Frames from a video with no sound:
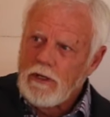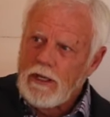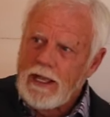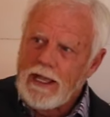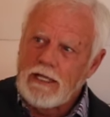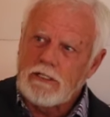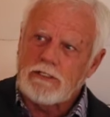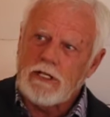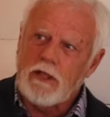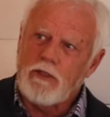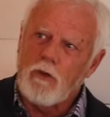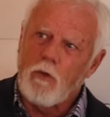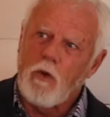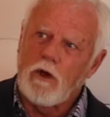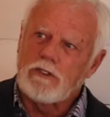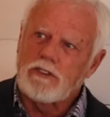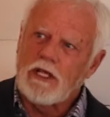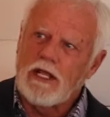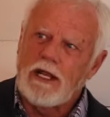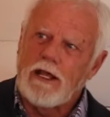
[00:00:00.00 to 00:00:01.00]
he said the
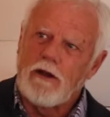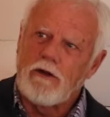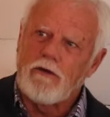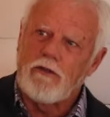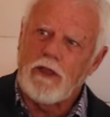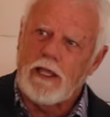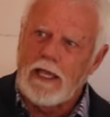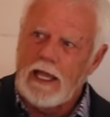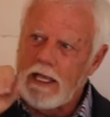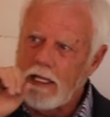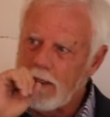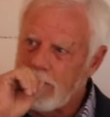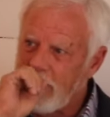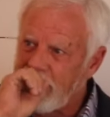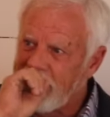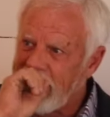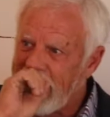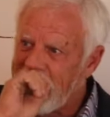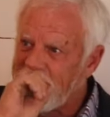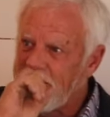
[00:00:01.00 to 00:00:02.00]
ones that enter the kingdom
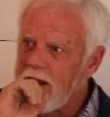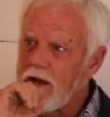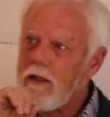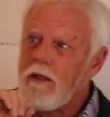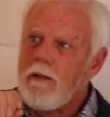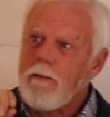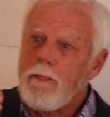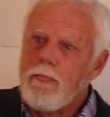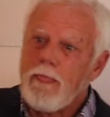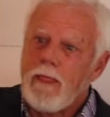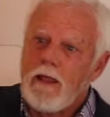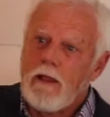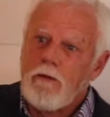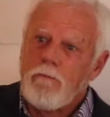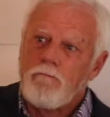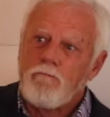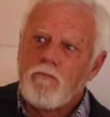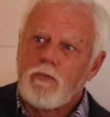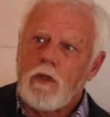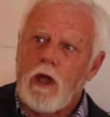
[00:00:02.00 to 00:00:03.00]
of heaven
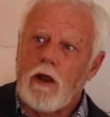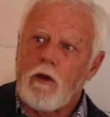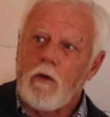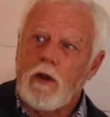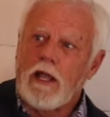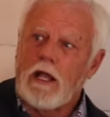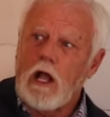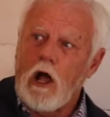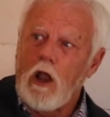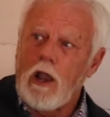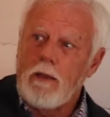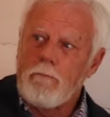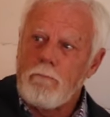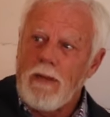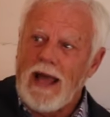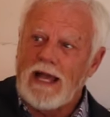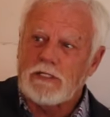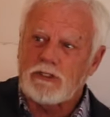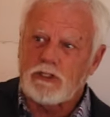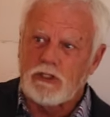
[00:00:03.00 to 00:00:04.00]
not only call him
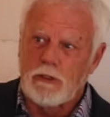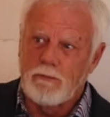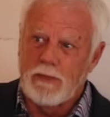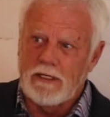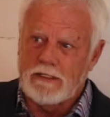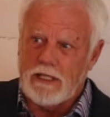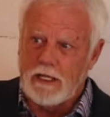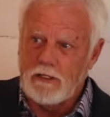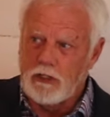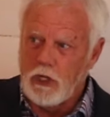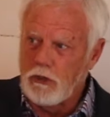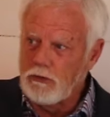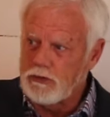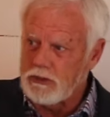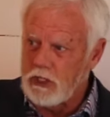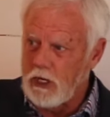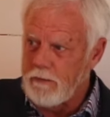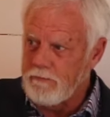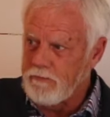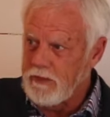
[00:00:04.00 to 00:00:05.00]
master, but they do
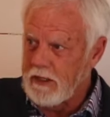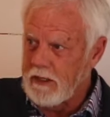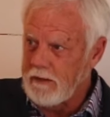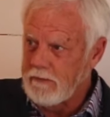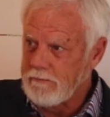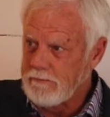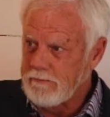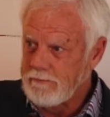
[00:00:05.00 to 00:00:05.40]
something.